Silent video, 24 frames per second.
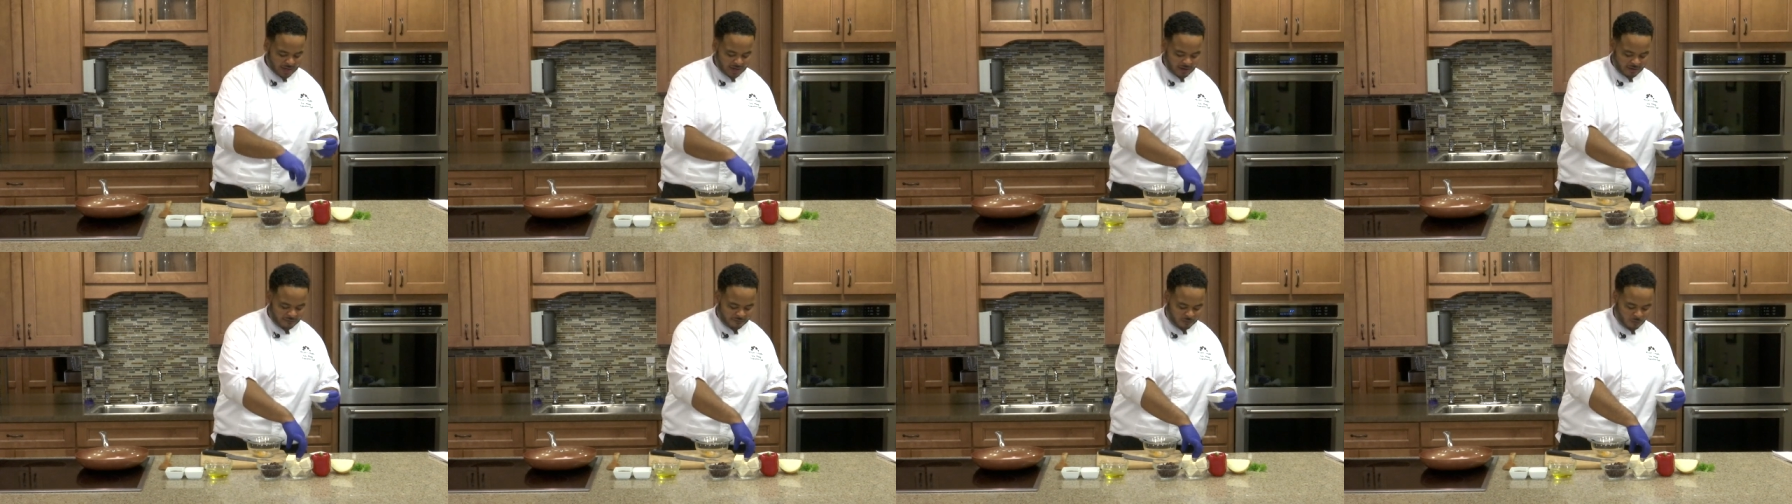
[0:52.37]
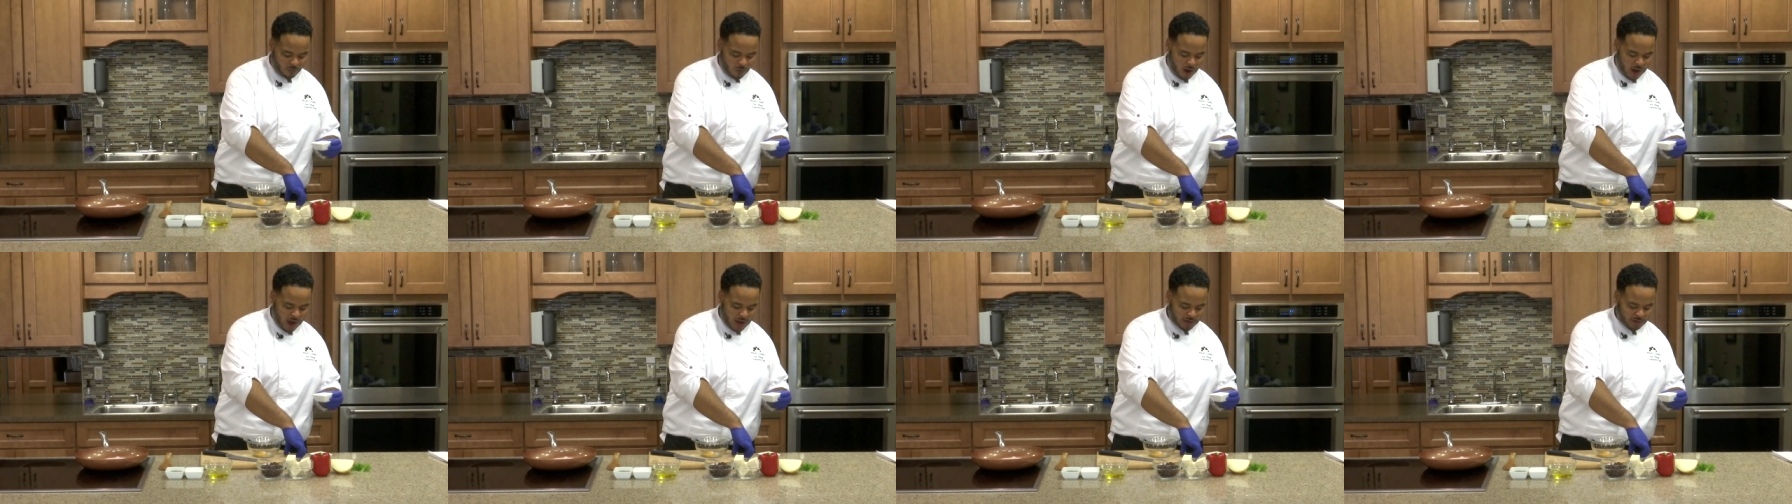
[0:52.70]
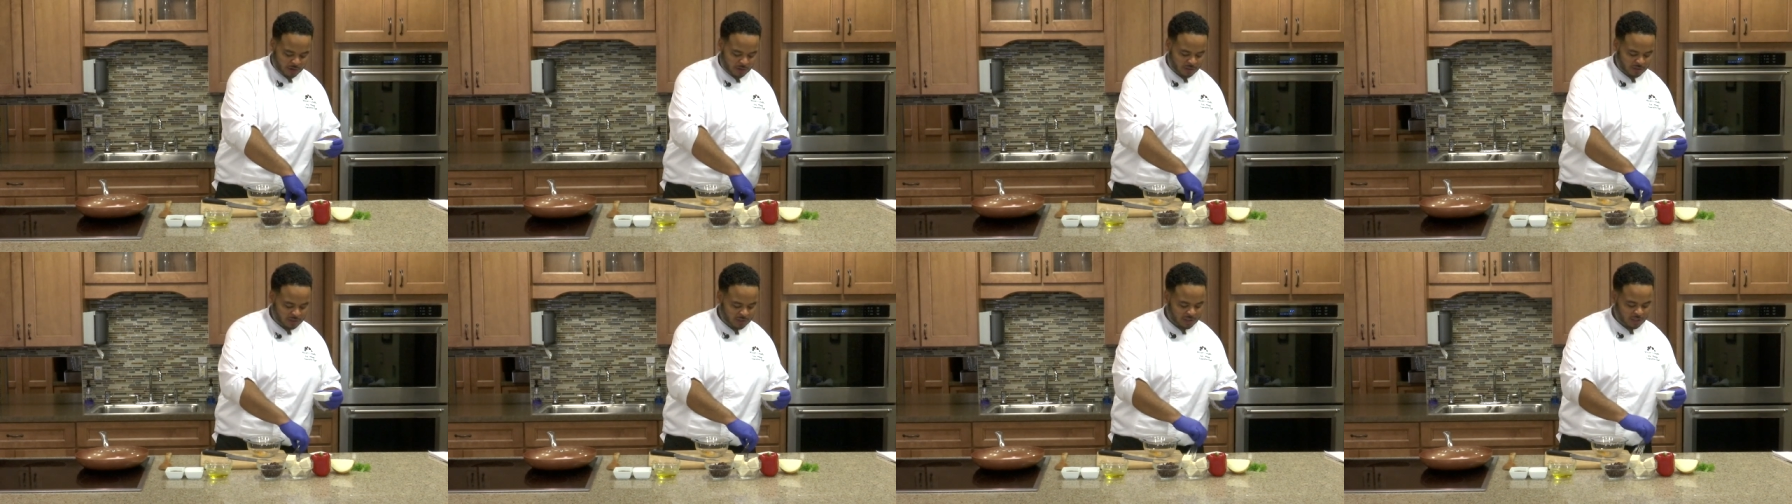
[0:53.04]
enough
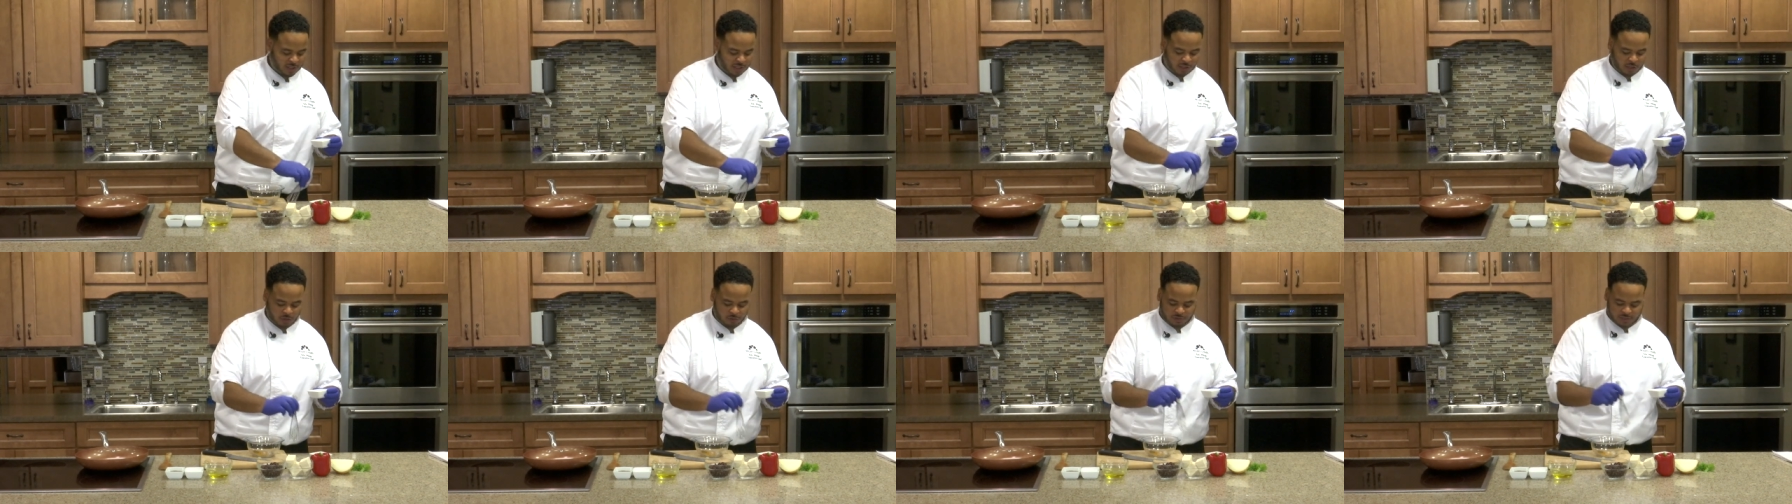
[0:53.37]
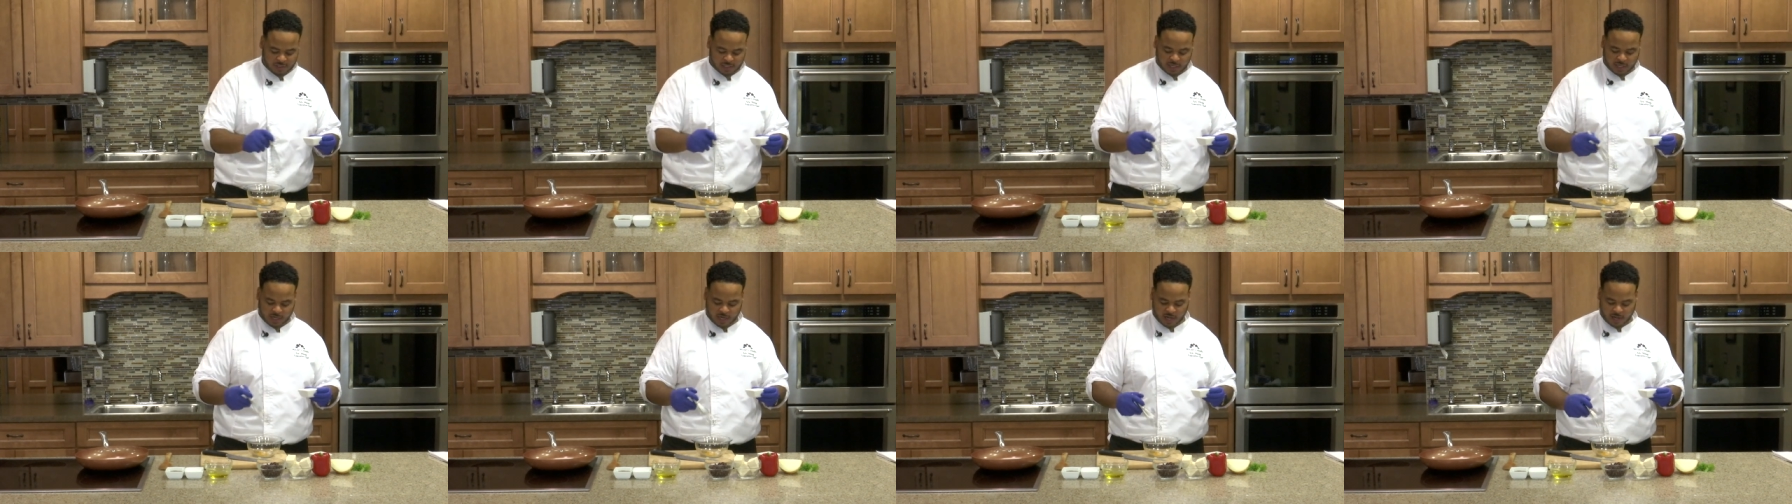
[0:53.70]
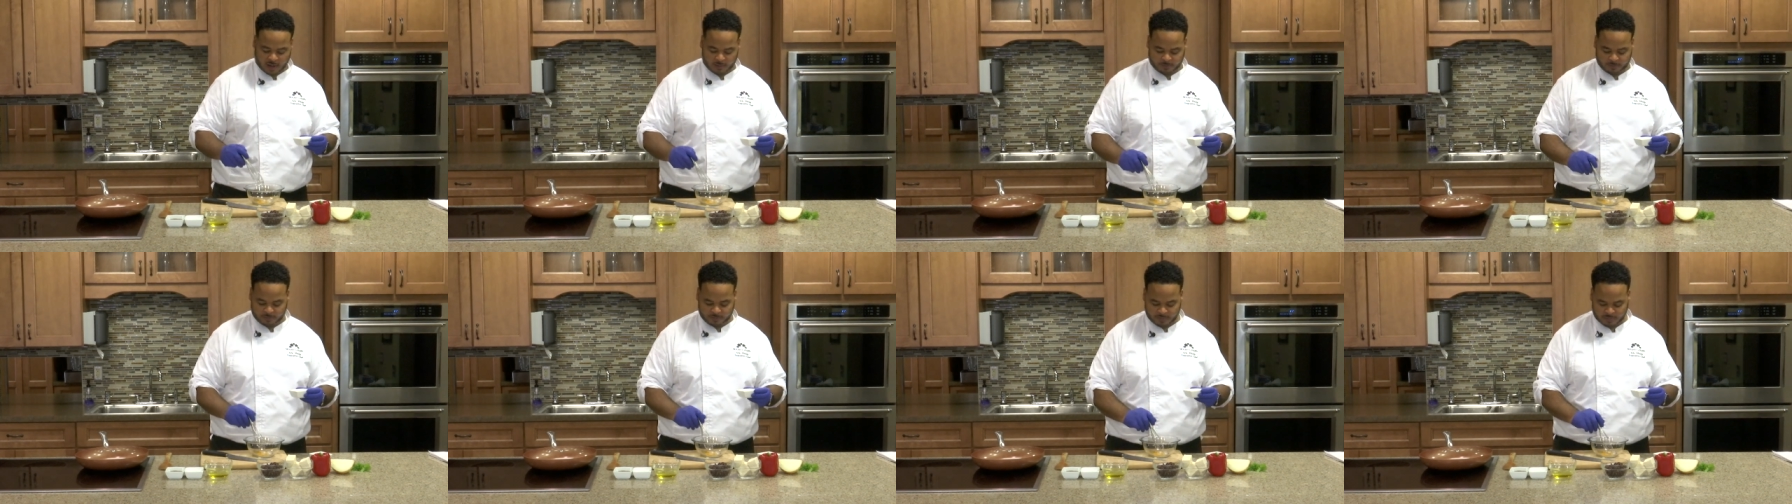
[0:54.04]
water to loosen it
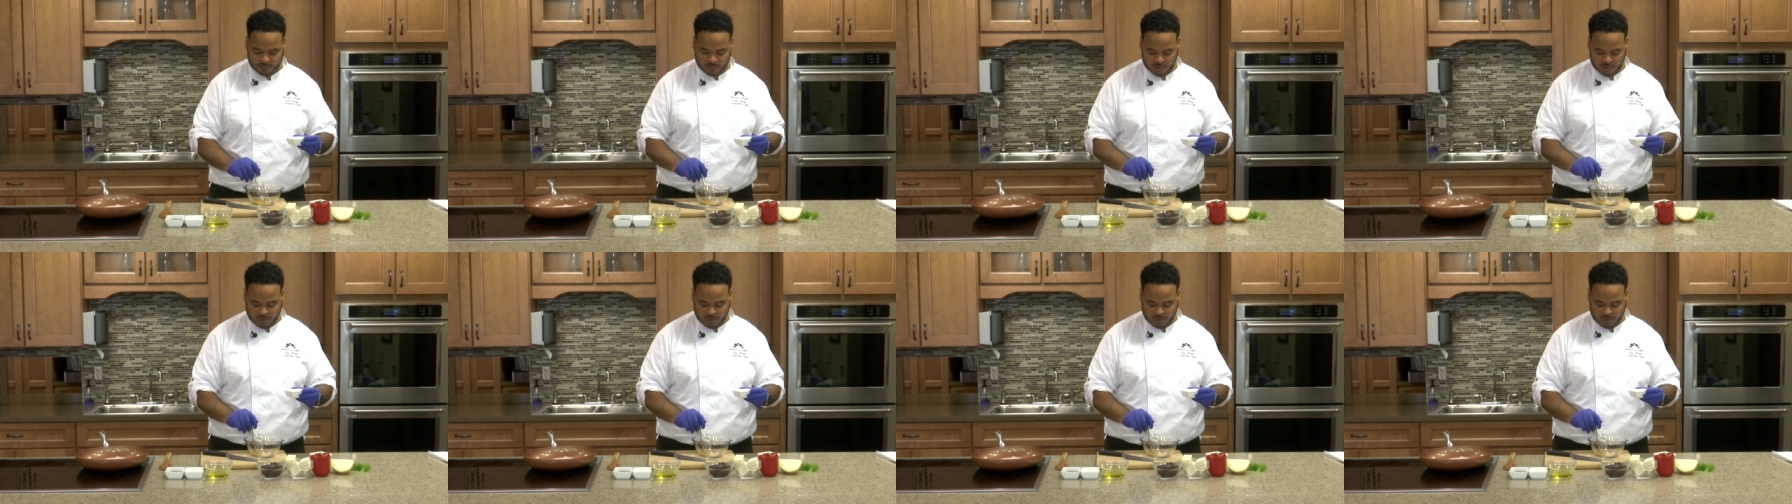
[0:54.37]
up,